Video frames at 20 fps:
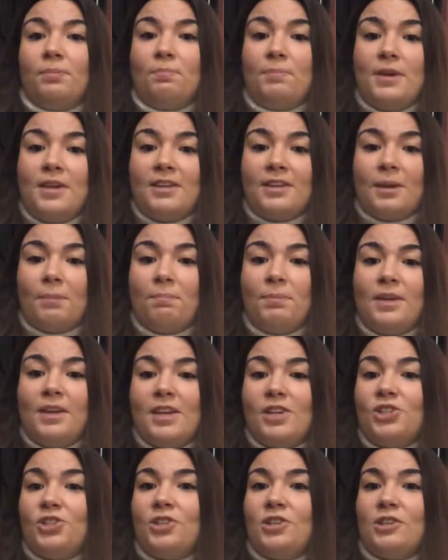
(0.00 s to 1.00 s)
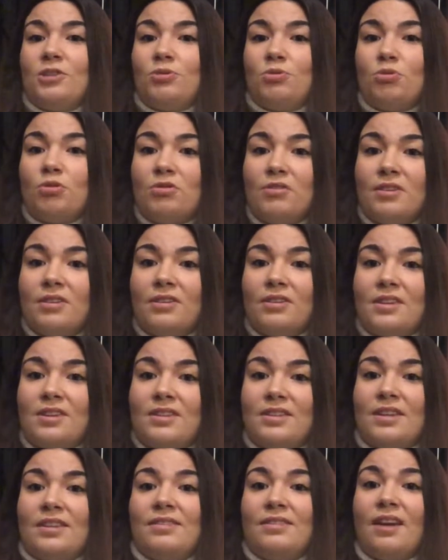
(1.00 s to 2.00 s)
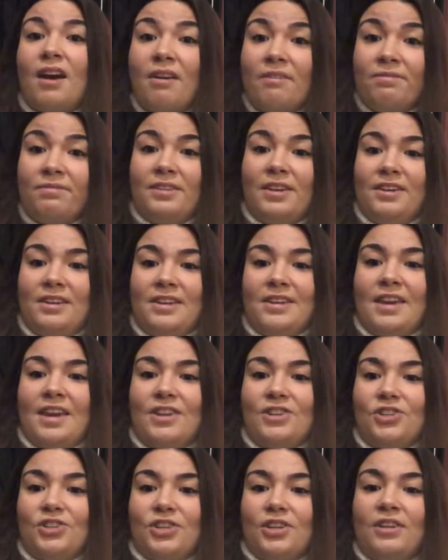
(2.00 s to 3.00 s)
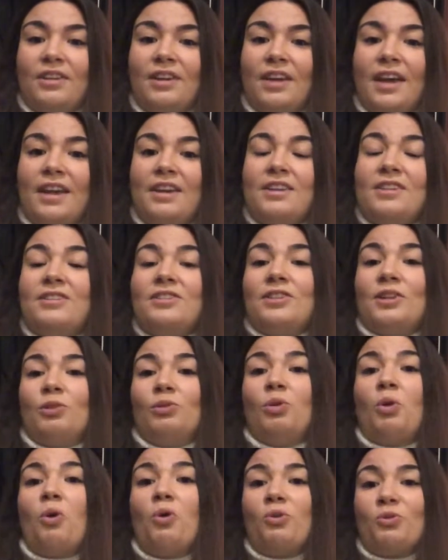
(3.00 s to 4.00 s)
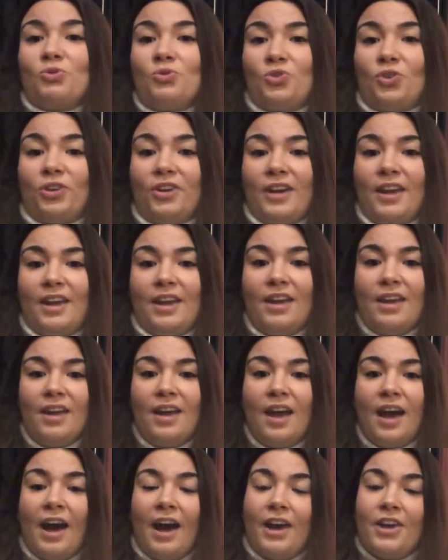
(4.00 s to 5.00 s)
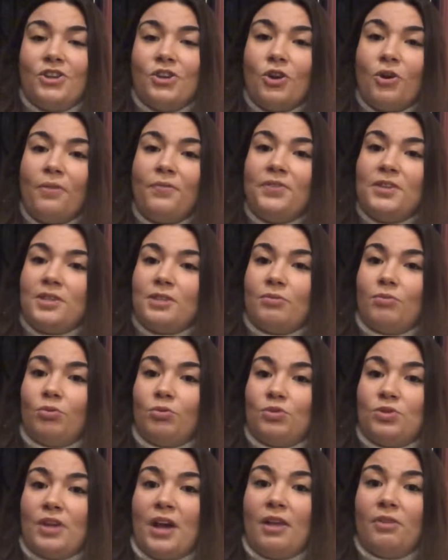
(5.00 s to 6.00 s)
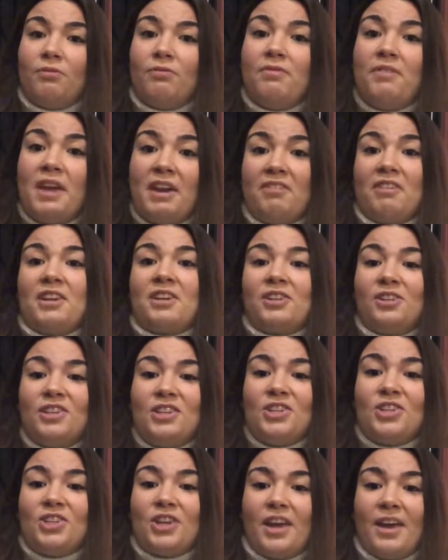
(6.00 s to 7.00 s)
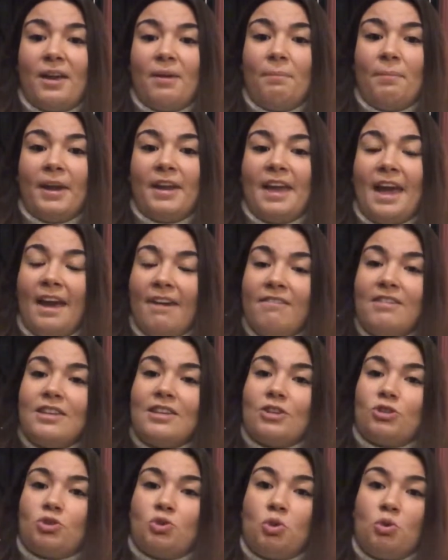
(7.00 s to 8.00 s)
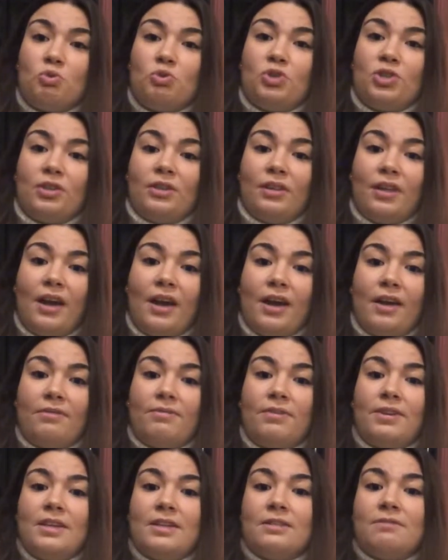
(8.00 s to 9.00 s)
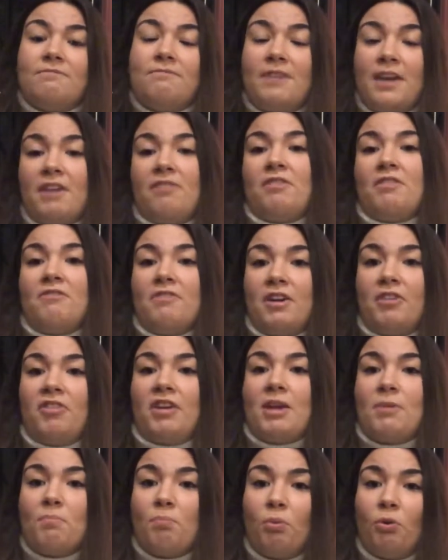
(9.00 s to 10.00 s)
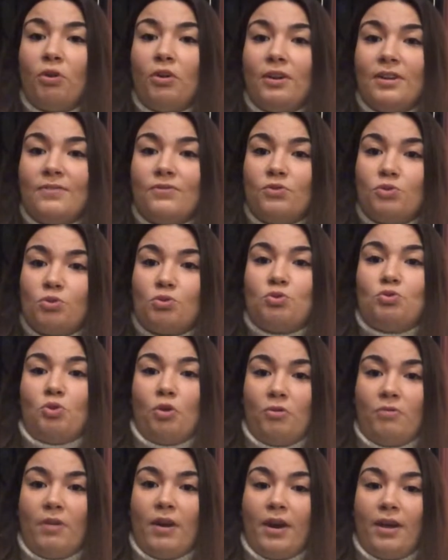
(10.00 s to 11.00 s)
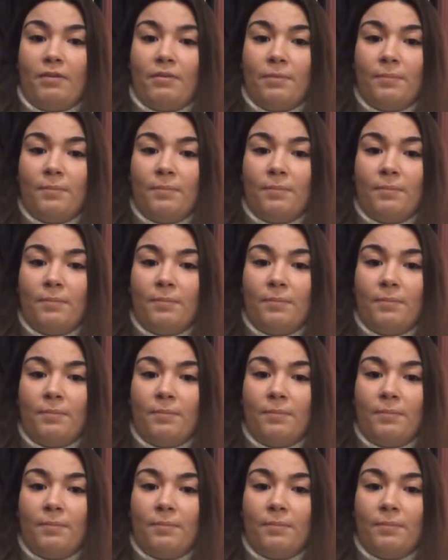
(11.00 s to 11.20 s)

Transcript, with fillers: being a PhD student is a tough dedication and it's a long journey. I know this would sound very cliché, but having a social life is very, very important to survive.